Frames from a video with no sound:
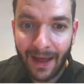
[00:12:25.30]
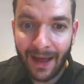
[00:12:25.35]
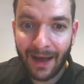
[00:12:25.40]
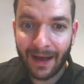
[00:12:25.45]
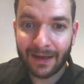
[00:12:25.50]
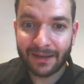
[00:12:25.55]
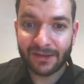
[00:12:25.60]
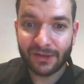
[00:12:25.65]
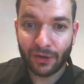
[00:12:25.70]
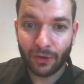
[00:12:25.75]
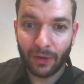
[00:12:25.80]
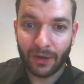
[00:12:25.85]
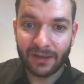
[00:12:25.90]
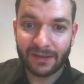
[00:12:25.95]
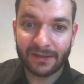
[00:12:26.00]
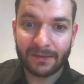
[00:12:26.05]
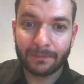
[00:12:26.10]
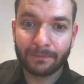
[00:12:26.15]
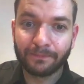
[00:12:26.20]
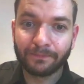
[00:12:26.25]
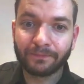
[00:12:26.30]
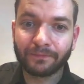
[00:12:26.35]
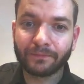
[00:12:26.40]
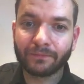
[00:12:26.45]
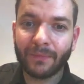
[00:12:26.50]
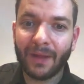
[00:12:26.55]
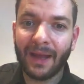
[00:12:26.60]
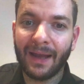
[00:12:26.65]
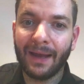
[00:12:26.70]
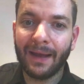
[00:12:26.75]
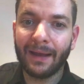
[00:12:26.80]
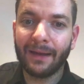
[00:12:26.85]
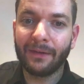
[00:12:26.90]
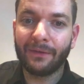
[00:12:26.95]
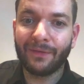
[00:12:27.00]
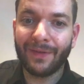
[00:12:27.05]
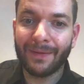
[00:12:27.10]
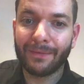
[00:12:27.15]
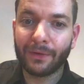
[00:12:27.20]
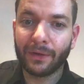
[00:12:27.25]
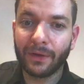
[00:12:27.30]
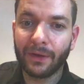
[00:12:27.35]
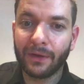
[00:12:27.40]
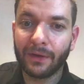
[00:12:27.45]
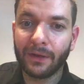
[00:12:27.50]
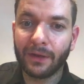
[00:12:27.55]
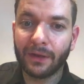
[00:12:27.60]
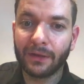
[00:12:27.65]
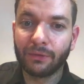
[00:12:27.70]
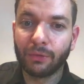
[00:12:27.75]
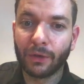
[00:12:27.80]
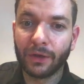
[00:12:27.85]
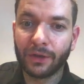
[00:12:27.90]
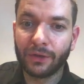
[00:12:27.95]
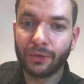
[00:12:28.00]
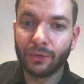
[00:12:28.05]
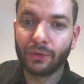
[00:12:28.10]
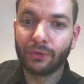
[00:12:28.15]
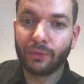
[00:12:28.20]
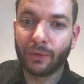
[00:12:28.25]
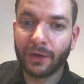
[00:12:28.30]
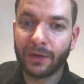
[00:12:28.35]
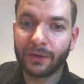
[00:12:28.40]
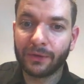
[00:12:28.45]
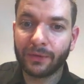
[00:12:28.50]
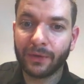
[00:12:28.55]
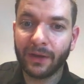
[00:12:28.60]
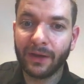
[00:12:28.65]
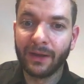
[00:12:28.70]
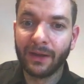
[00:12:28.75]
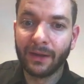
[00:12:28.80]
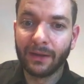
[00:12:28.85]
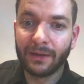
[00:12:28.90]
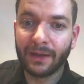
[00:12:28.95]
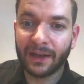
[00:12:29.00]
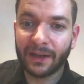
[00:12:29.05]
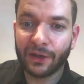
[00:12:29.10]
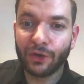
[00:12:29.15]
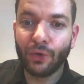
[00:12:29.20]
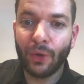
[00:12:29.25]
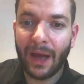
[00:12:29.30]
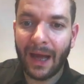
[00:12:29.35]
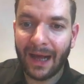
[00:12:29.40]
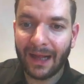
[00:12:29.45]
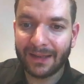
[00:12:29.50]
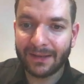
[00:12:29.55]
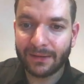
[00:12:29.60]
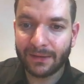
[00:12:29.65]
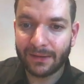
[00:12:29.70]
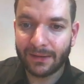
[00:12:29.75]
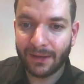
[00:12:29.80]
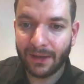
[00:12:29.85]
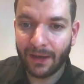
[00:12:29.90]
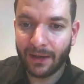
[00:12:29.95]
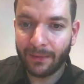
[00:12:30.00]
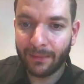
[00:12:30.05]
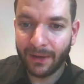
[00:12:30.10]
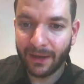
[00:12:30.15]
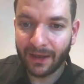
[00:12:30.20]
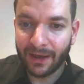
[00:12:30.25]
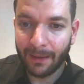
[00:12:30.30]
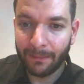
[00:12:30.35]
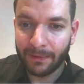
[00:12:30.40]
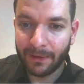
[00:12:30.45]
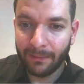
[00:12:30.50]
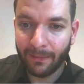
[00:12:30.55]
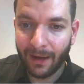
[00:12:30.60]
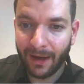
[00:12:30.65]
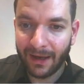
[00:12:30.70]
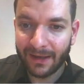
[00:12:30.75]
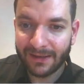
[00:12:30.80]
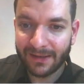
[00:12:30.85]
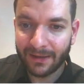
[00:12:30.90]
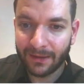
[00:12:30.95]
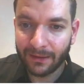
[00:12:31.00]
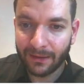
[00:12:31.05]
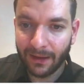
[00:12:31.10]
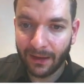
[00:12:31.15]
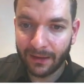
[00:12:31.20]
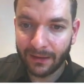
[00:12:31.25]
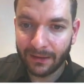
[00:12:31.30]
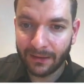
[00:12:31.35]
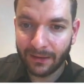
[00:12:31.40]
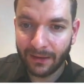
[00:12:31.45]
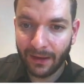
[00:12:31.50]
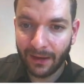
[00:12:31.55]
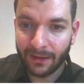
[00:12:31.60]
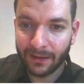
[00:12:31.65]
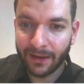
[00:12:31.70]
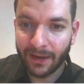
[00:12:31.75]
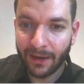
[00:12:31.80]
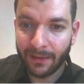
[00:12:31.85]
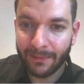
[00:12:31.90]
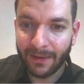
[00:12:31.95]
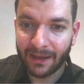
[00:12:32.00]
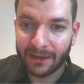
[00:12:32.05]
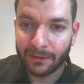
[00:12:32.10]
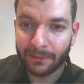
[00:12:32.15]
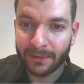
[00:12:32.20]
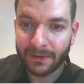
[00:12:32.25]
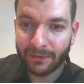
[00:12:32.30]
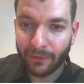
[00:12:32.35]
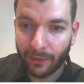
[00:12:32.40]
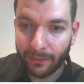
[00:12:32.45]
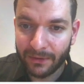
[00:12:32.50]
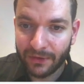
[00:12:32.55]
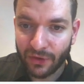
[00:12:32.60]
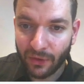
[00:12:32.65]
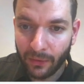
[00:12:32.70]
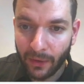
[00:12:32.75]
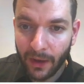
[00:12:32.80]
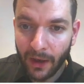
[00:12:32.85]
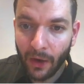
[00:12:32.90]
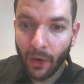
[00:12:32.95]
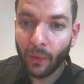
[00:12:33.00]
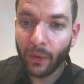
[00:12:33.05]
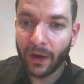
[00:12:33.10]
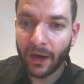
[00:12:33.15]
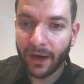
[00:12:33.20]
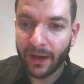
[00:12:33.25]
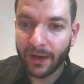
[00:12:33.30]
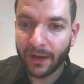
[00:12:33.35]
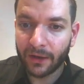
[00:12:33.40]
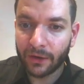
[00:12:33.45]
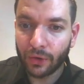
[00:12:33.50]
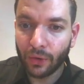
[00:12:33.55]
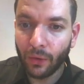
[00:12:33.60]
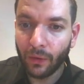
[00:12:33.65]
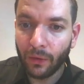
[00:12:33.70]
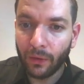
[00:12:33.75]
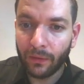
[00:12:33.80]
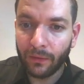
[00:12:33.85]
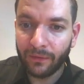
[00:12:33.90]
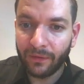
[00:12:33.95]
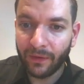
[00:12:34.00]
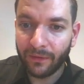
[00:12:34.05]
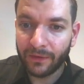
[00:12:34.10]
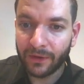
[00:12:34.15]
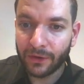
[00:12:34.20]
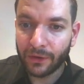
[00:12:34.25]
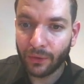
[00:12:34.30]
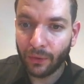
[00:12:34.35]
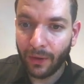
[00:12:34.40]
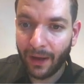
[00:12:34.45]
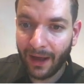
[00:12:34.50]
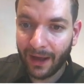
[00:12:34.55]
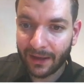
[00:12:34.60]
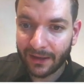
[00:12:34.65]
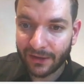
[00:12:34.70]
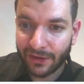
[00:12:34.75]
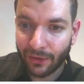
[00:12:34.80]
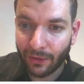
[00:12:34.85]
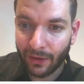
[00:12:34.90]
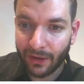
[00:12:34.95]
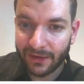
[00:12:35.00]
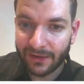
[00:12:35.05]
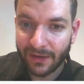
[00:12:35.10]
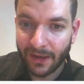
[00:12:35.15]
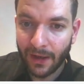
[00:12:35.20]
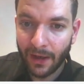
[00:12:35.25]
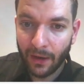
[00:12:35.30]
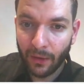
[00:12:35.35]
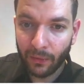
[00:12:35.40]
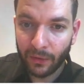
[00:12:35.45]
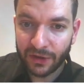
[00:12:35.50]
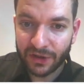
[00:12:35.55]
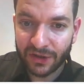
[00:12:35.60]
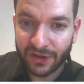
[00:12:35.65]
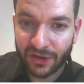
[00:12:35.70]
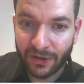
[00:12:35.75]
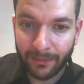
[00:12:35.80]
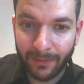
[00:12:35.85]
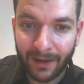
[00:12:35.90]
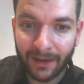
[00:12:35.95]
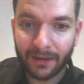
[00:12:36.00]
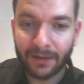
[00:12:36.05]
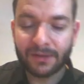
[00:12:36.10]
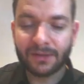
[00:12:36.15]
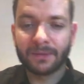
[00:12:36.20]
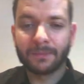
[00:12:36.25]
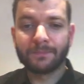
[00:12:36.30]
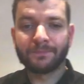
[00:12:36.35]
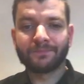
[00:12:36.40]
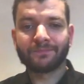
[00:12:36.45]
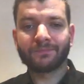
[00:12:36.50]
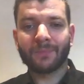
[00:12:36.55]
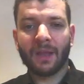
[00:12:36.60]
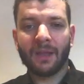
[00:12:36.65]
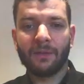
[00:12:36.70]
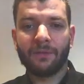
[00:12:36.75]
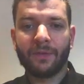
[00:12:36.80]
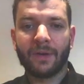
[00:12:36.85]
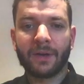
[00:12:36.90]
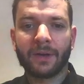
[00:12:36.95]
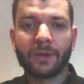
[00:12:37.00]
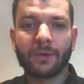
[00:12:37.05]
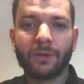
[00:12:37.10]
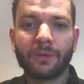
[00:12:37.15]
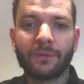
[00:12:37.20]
X R O A S. And February twenty-second, twenty-three, like new ads are being optimized and, and, and getting better performance. So we're hitting two fifty-two X R O A S, which is tremendous and very good